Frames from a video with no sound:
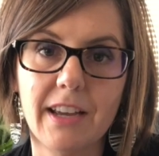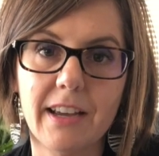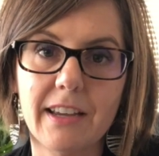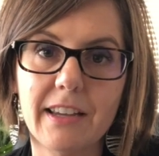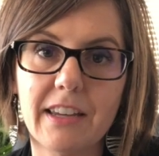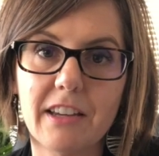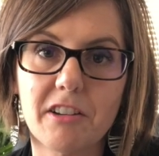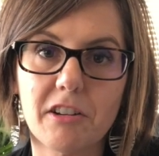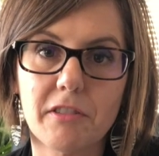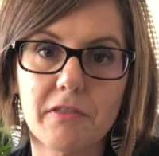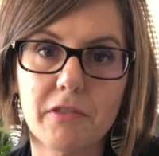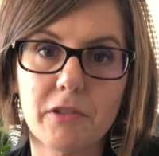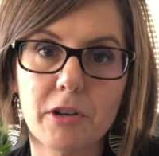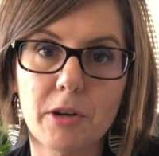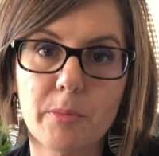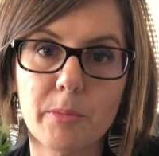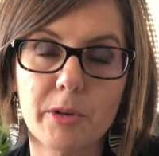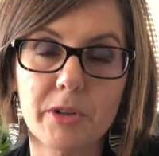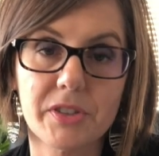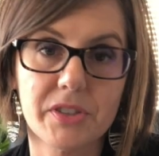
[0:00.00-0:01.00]
Again, our phone
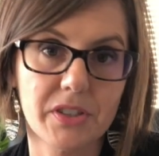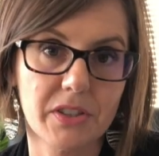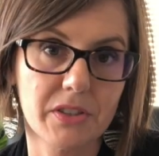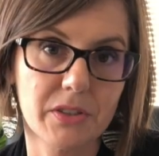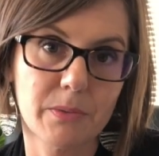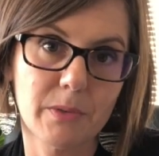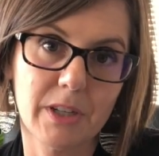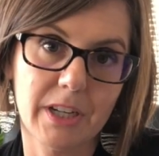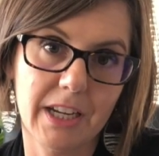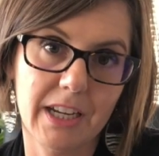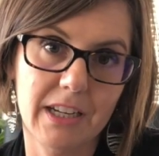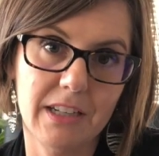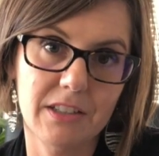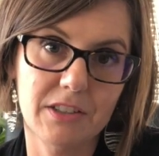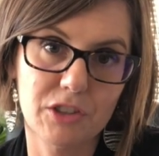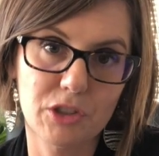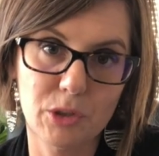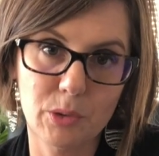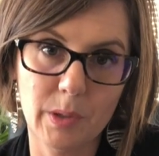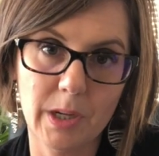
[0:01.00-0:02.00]
number is
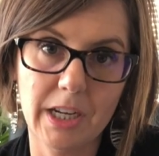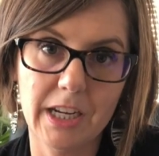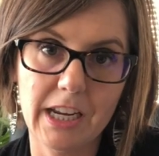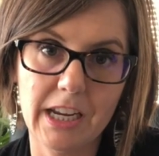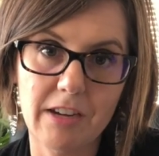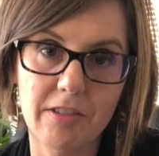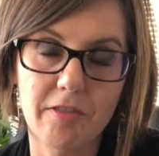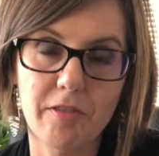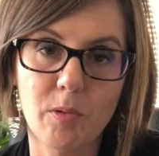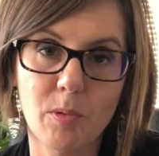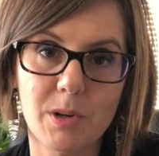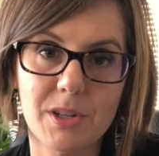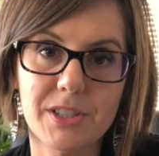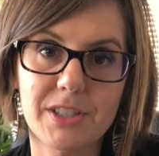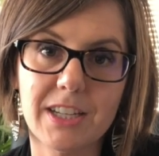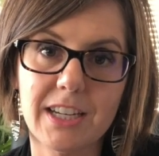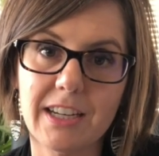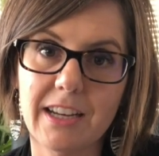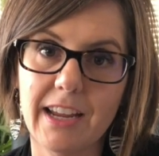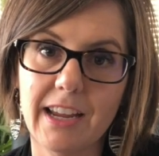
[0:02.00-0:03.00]

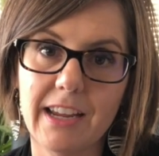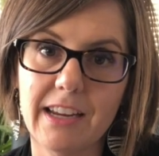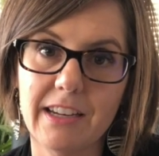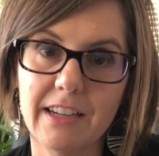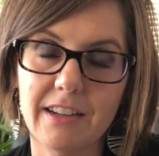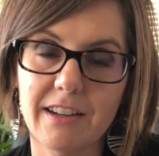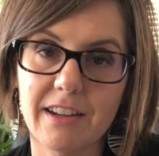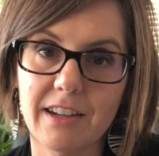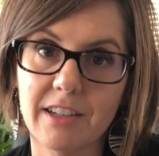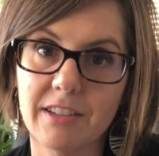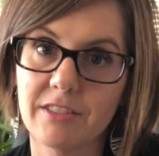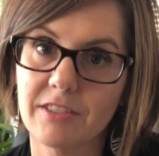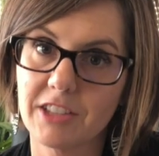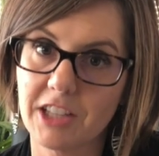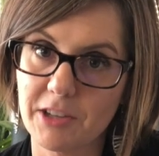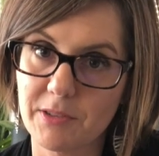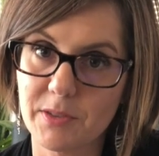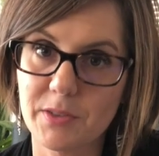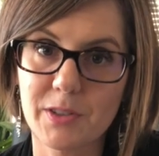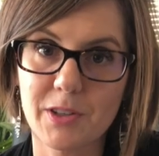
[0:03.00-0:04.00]
618-288-1489.
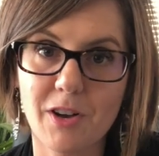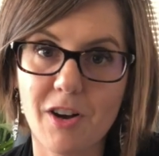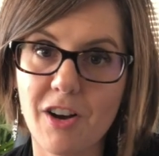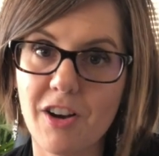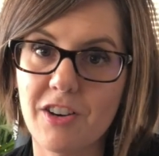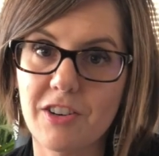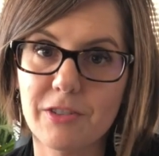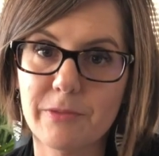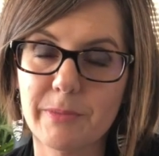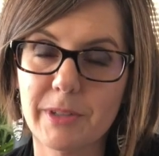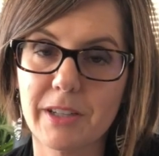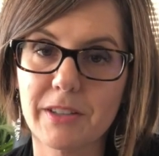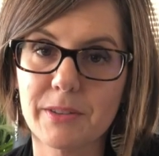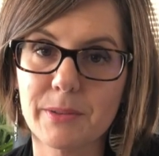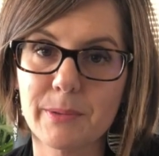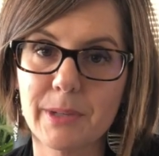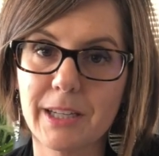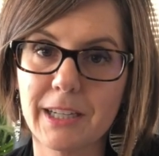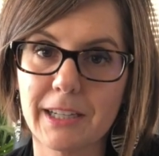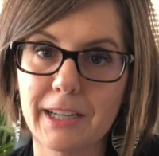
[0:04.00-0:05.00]
Give us a call
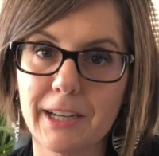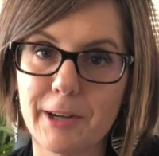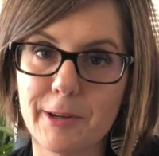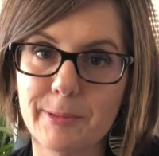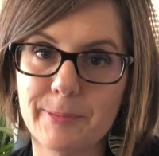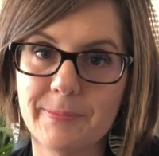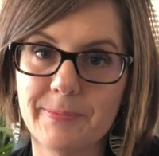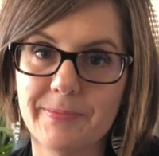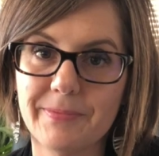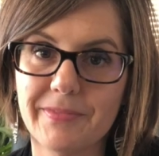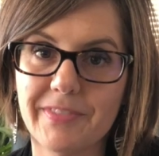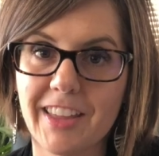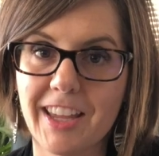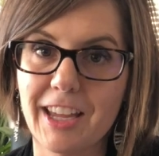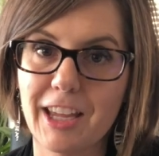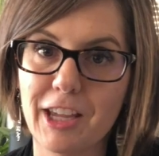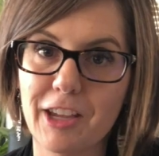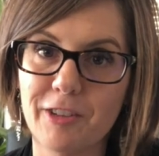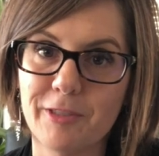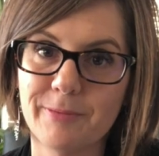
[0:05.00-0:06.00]
because we can help.
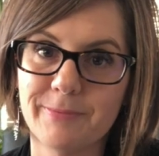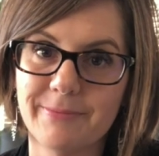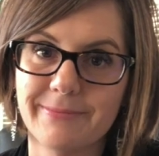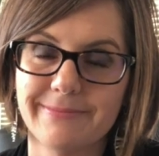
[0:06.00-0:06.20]
Thank you.